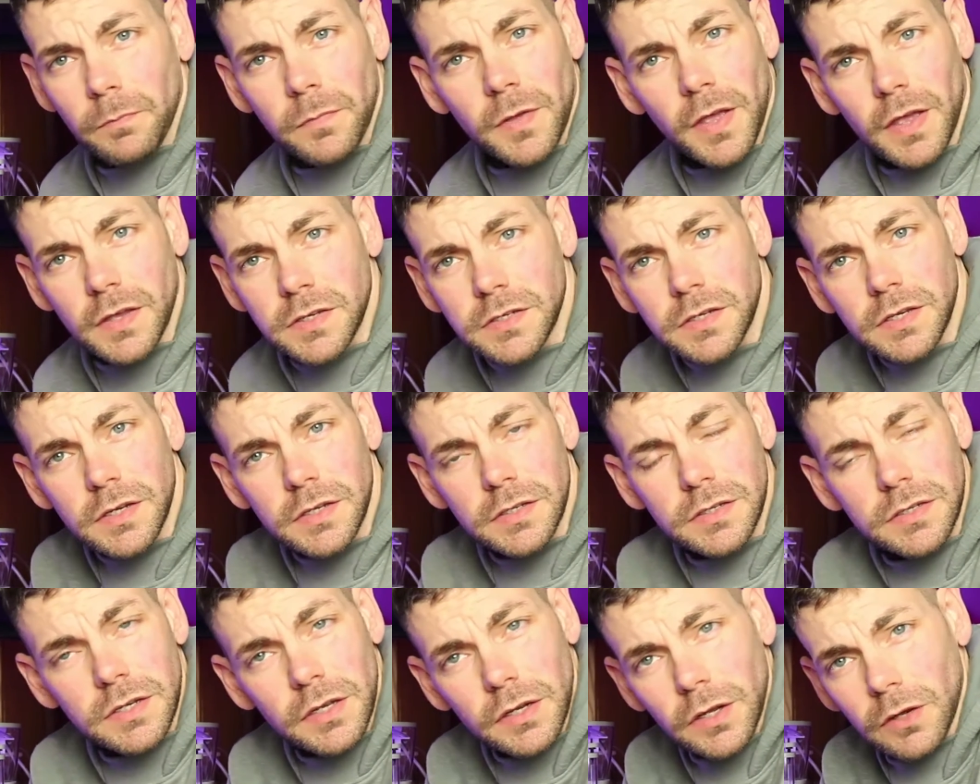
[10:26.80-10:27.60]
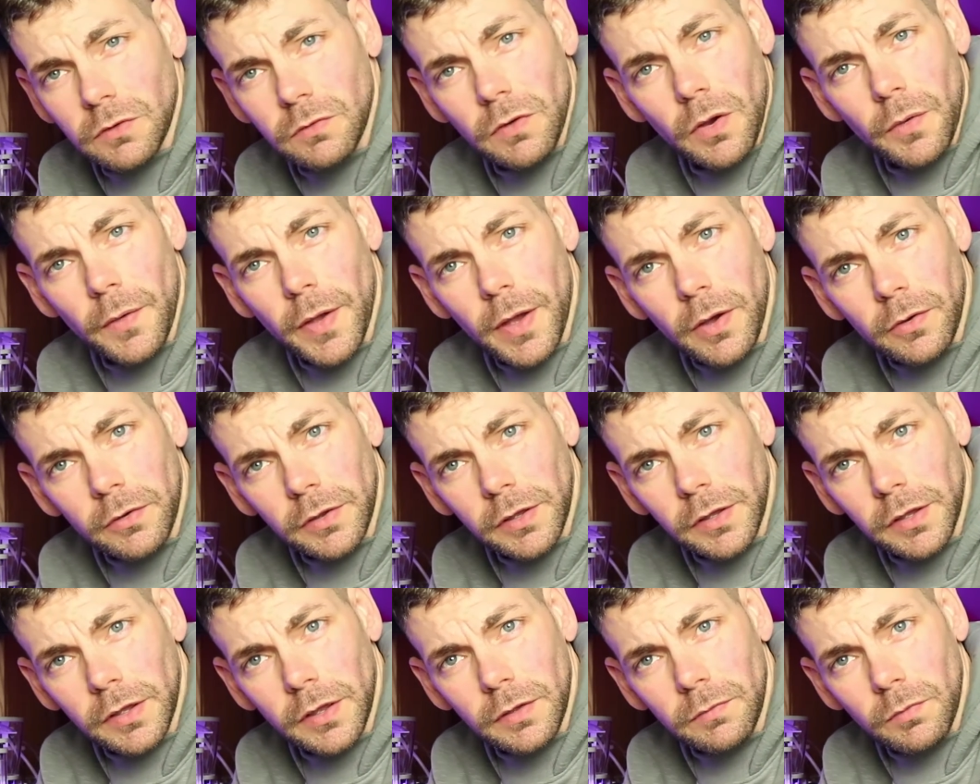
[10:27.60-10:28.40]
guessing it's going to grow
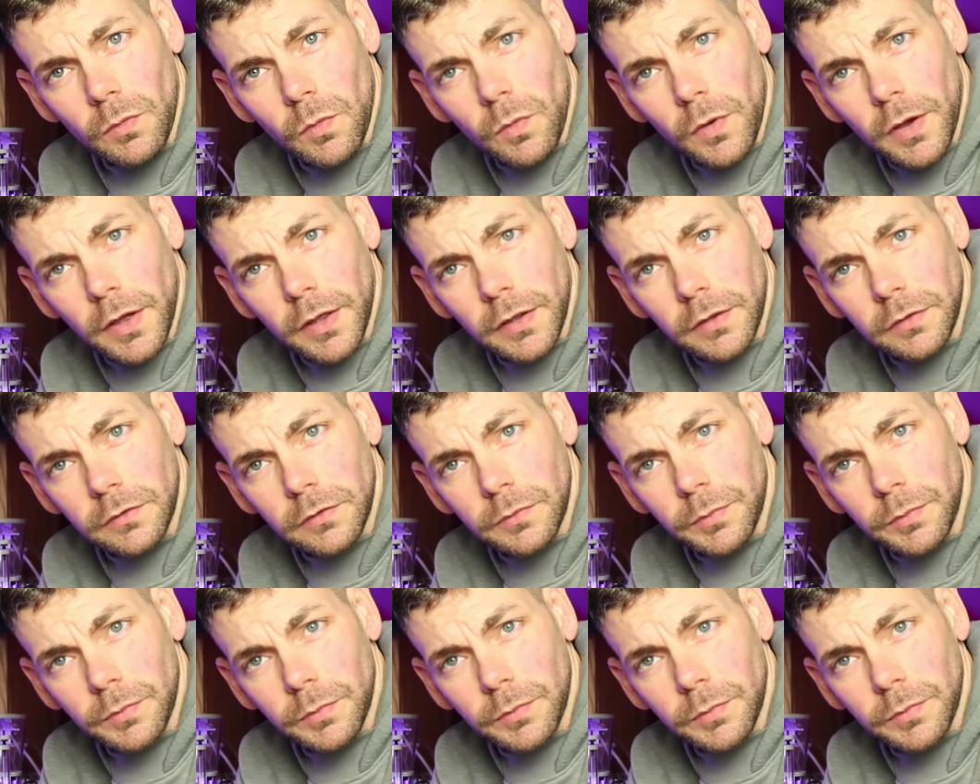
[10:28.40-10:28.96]
algae either way.